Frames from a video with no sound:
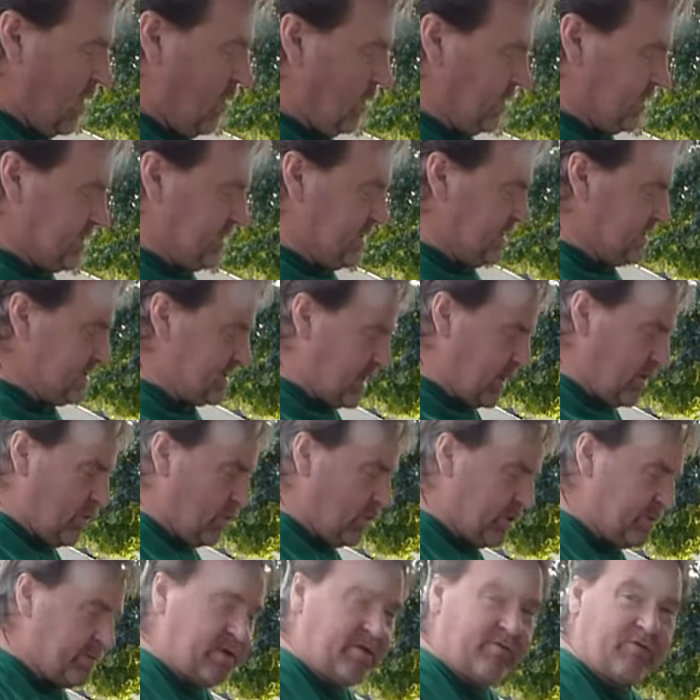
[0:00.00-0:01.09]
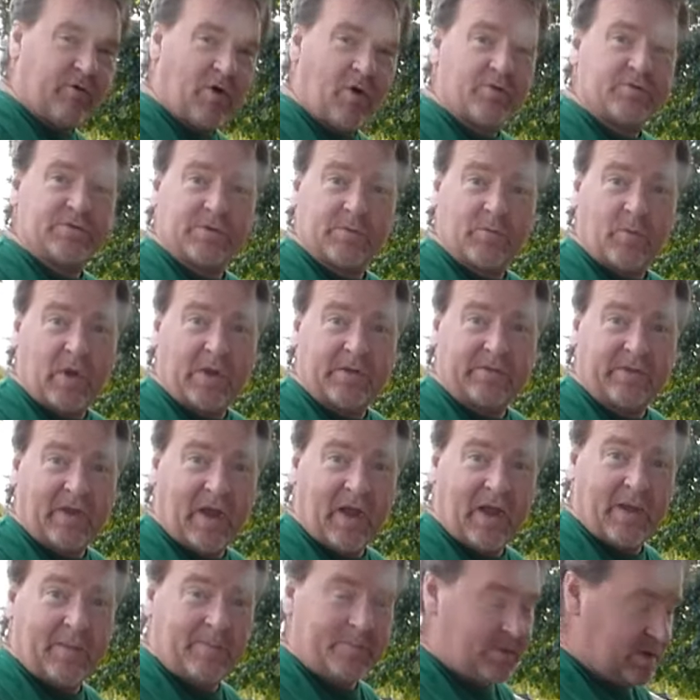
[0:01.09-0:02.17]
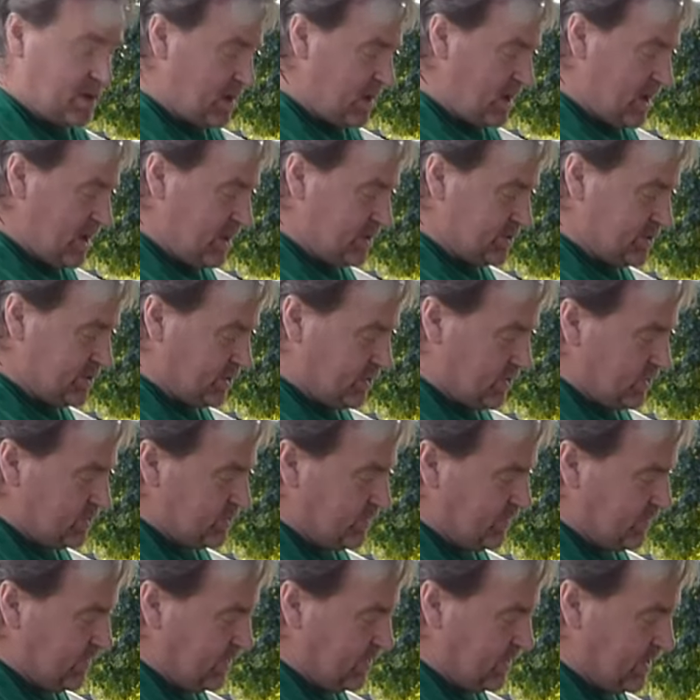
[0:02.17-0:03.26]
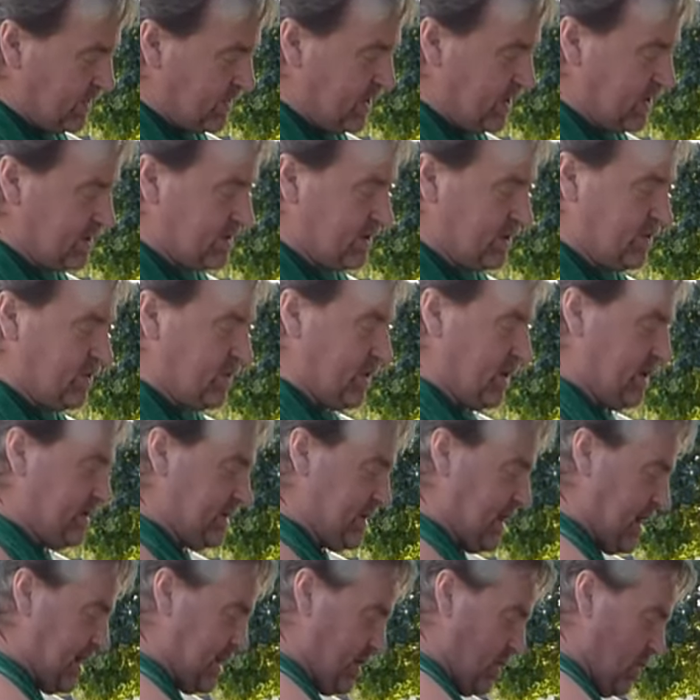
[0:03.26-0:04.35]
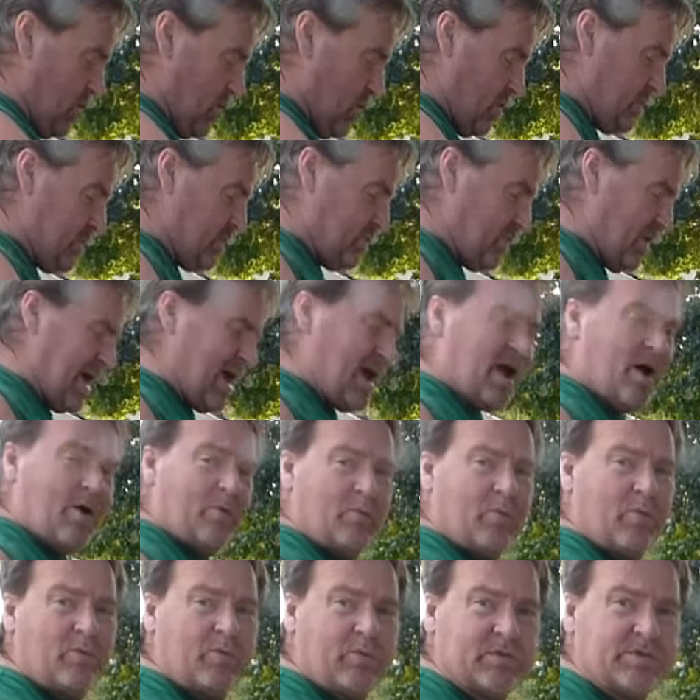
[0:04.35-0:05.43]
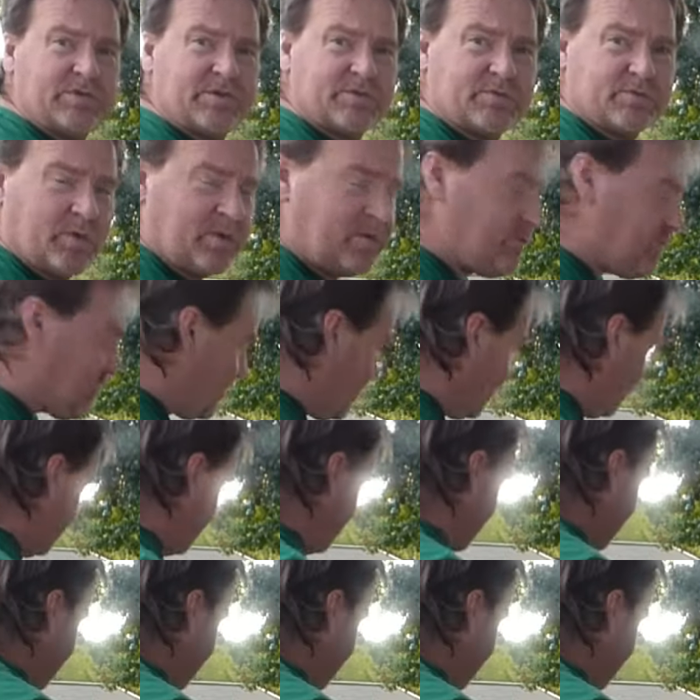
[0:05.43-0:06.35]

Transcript: which this can only be frozen one time. So those of you that think that you're going to take it home, well, we'll just refreeze